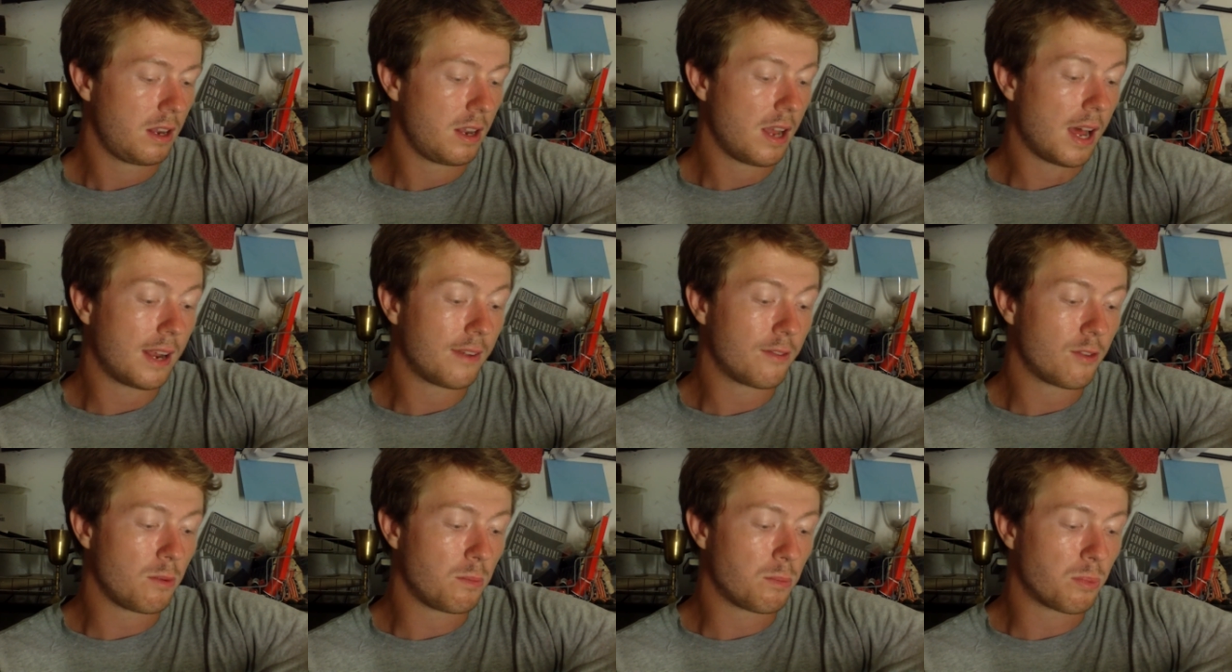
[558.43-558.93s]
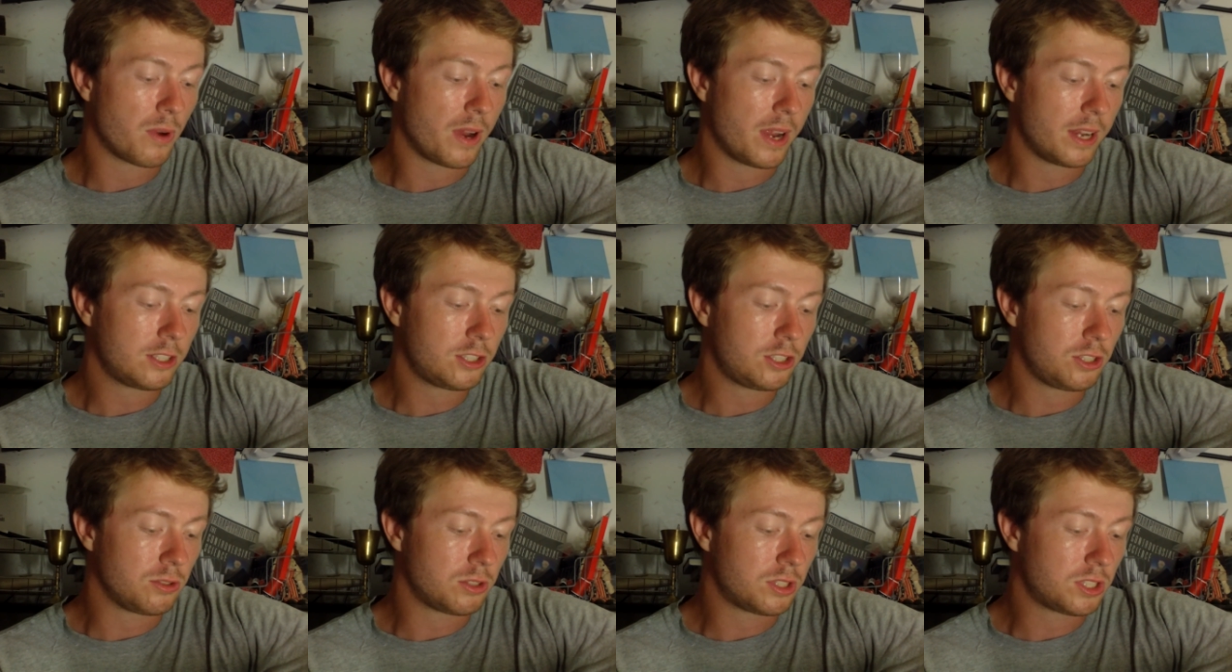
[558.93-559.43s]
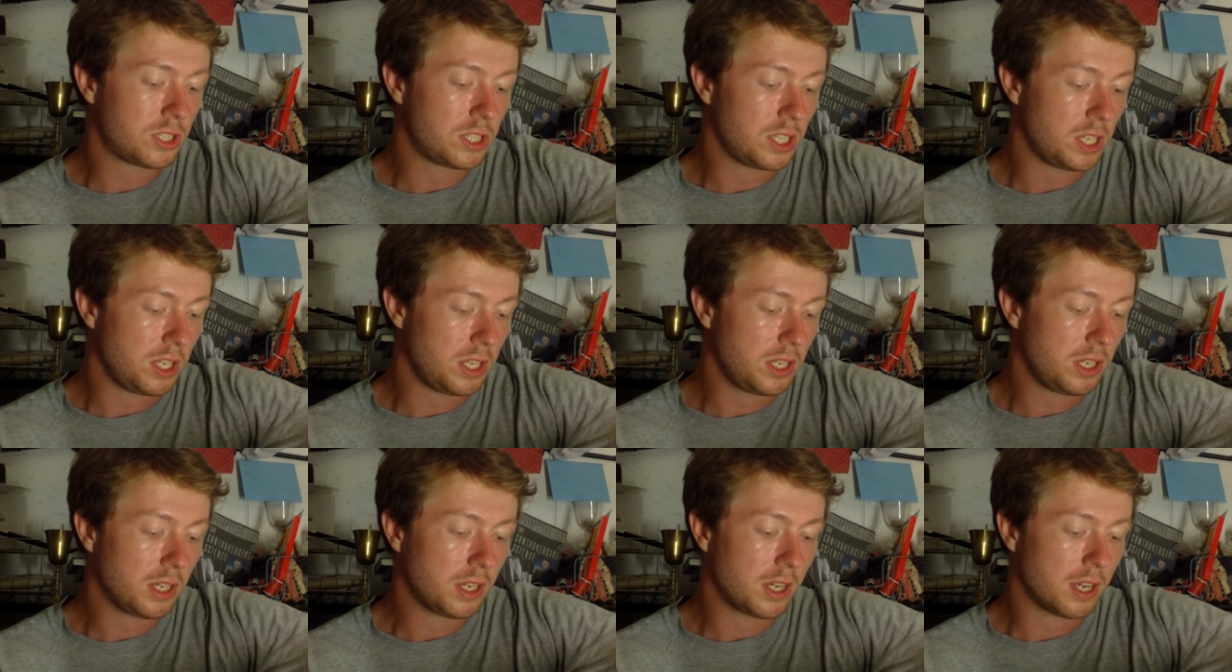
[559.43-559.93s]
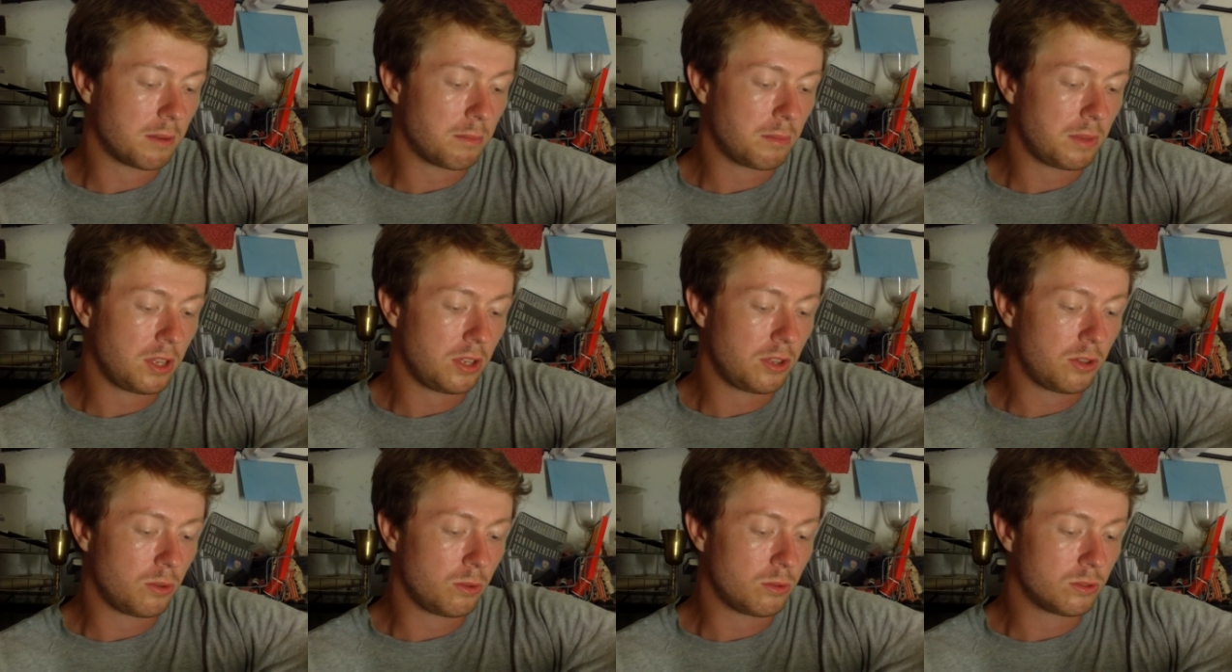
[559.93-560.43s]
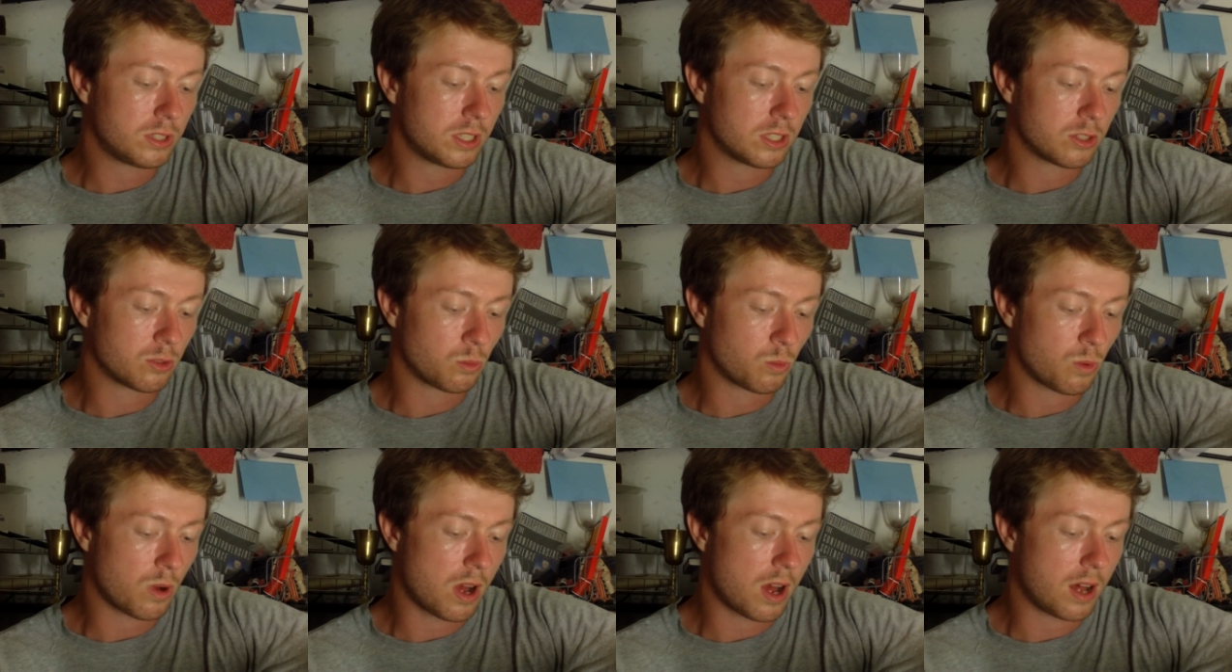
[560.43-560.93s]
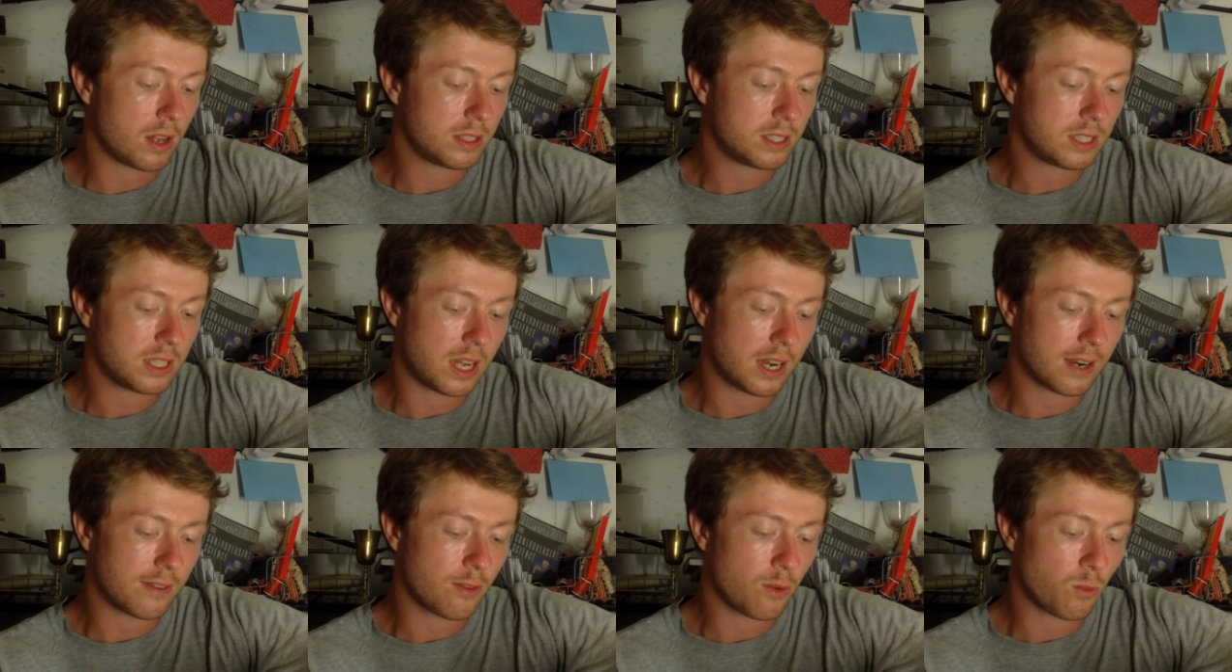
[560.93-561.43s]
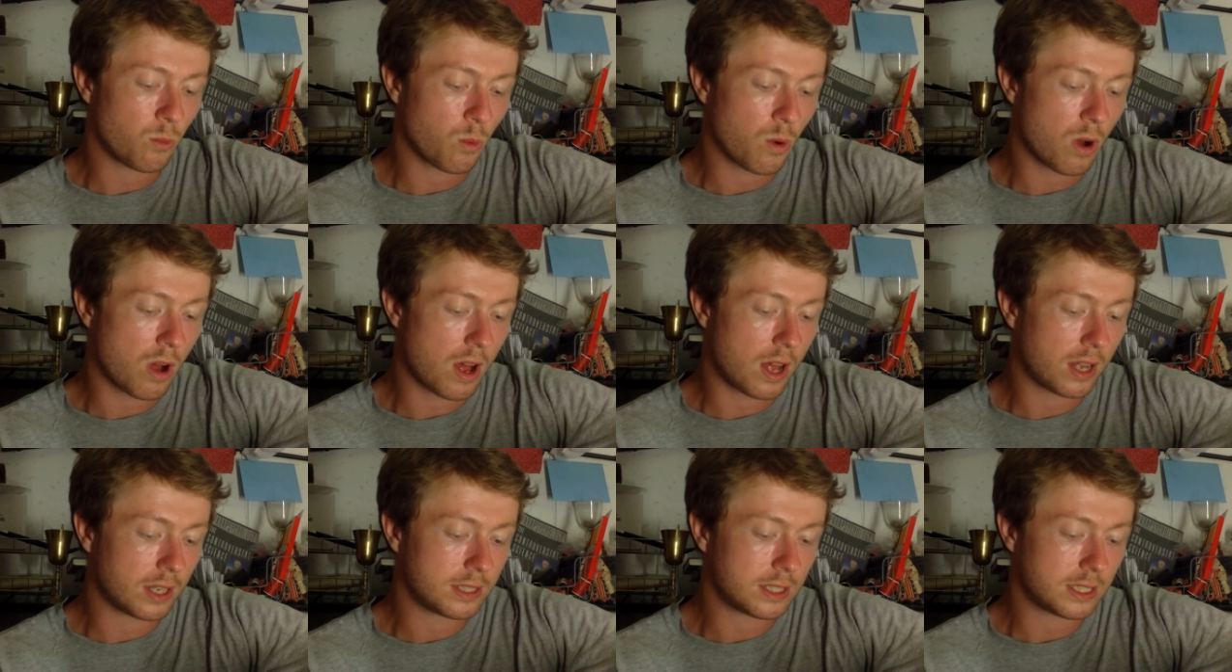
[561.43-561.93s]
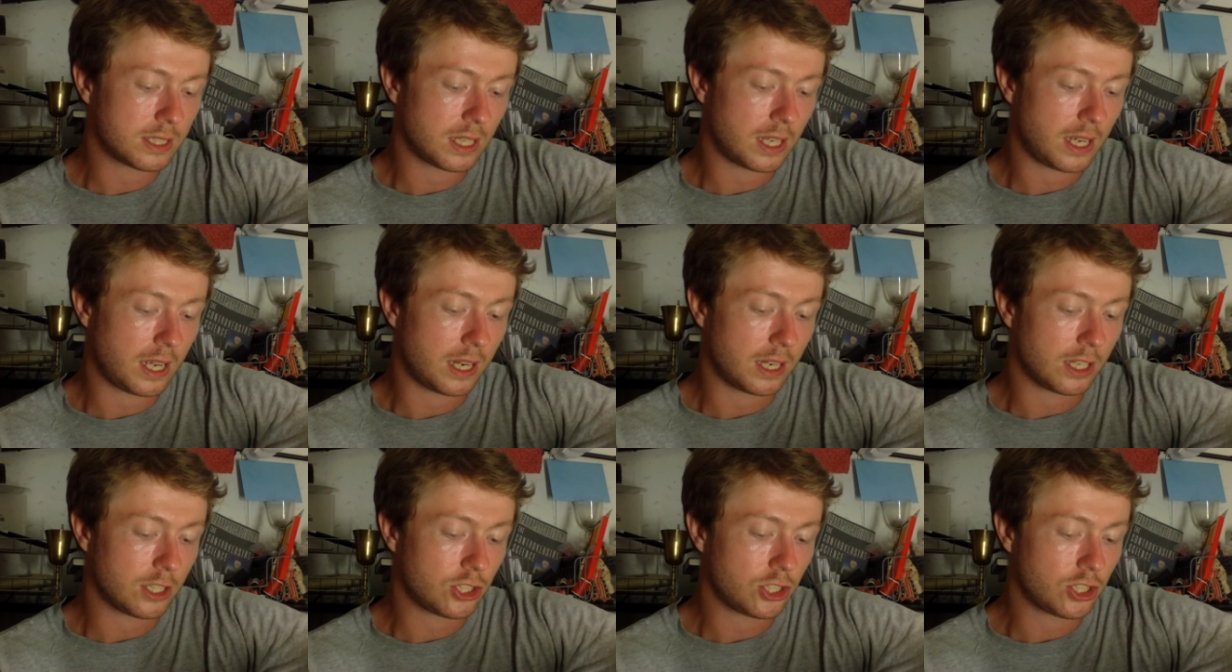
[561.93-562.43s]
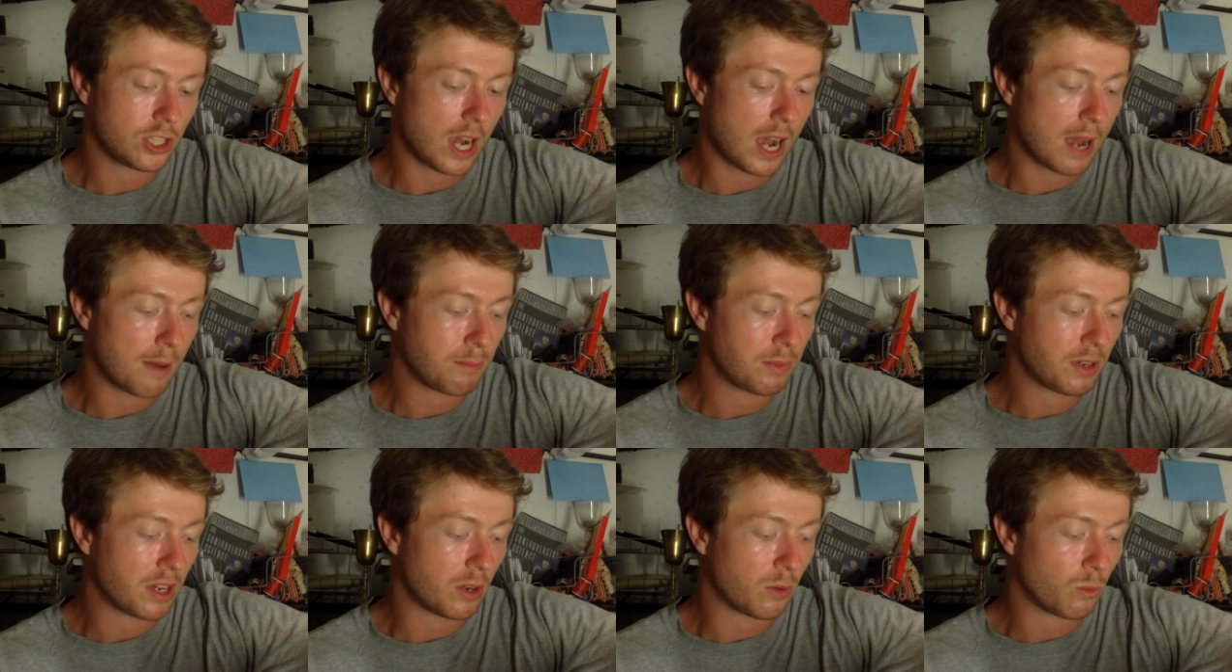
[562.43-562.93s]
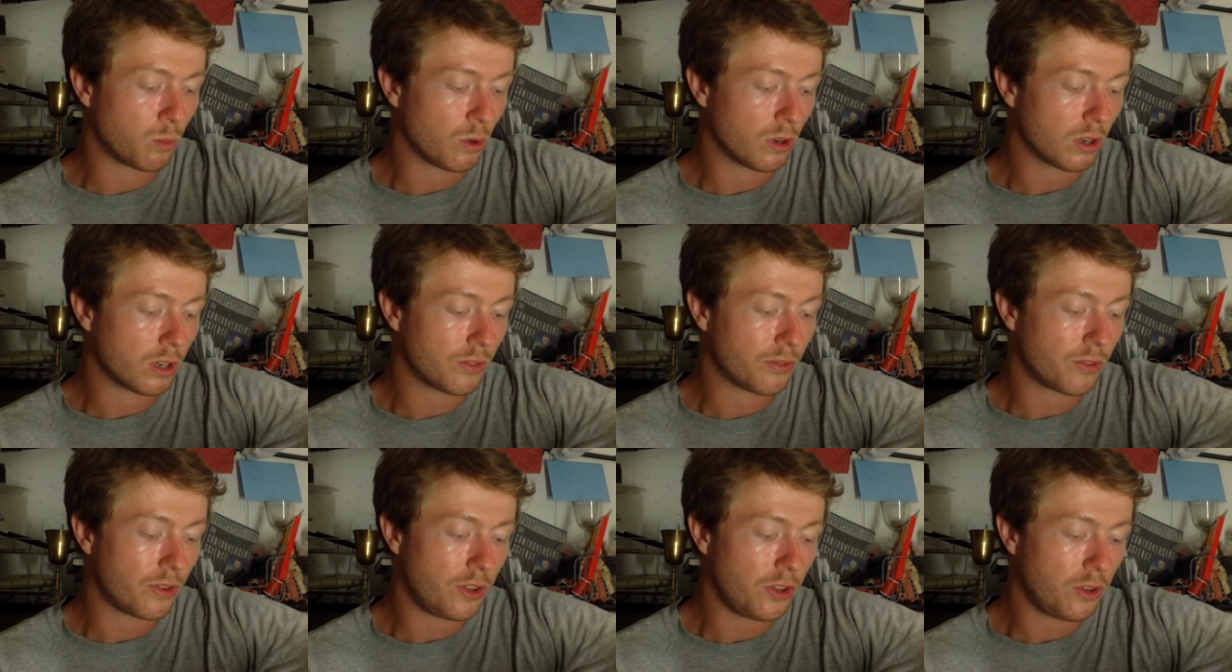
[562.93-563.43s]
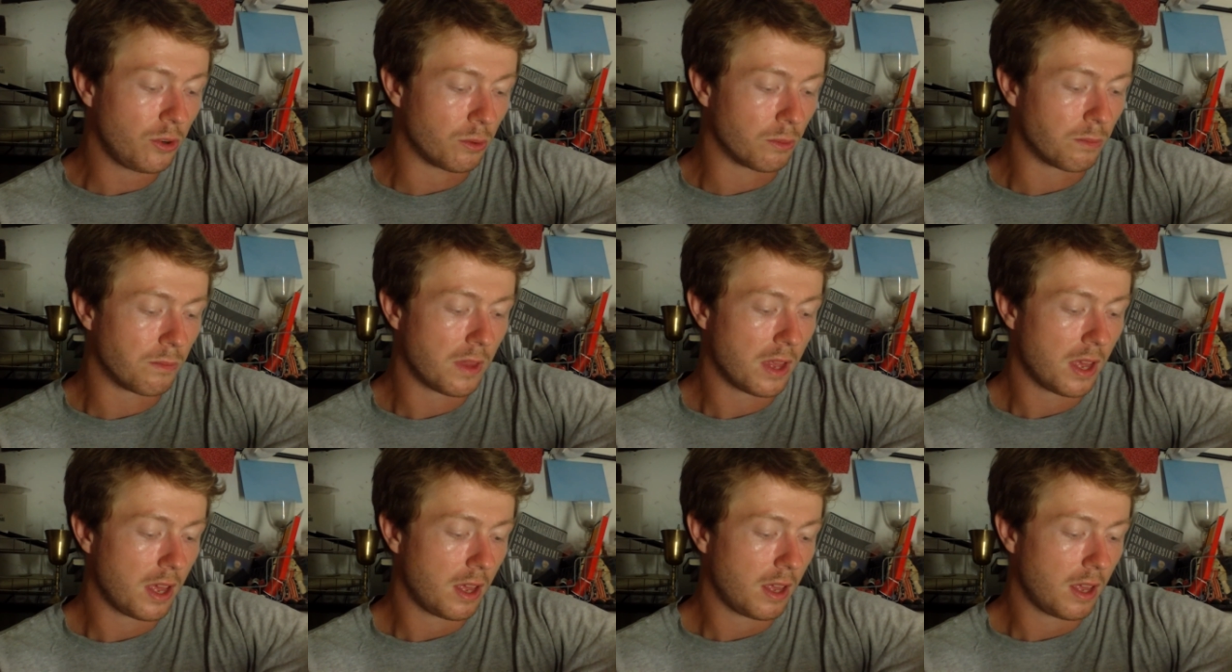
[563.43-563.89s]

Not every branch you see can be used as a wand, and not every wand in a shop can work for you.